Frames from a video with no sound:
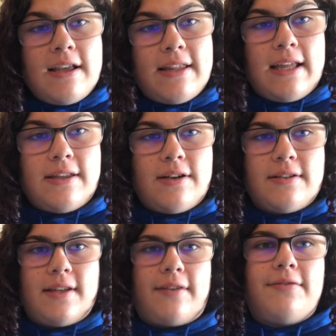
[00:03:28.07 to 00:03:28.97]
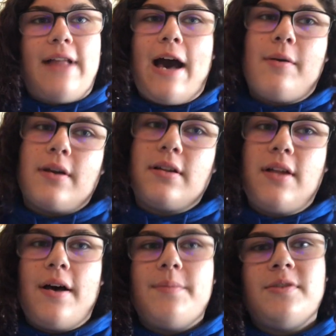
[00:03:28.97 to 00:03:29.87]
that there's like flour
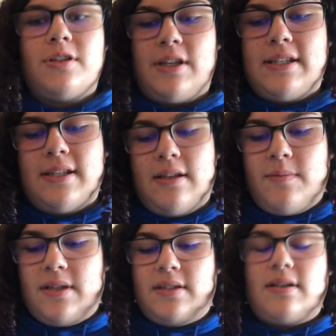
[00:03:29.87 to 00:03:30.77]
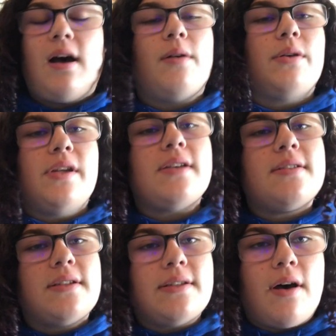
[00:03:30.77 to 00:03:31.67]
clumps or the cinnamon's not really
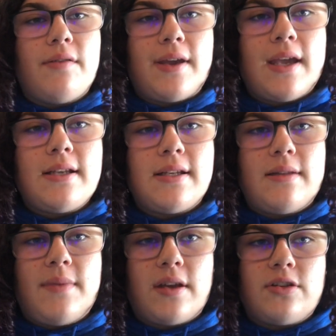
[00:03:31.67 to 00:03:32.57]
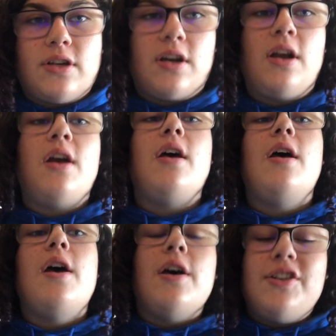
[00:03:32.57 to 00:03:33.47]
dissolving into the mixture,
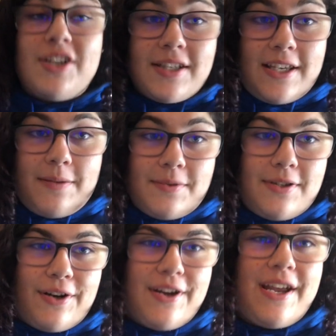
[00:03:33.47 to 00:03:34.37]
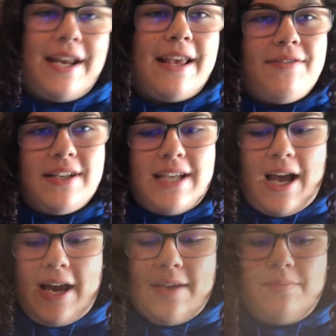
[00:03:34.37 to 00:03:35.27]
just keep stirring and give it
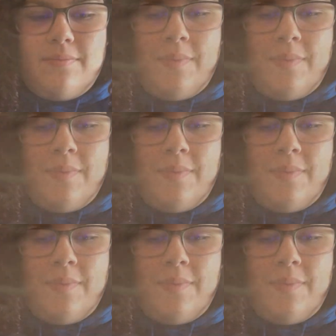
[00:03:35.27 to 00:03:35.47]
time.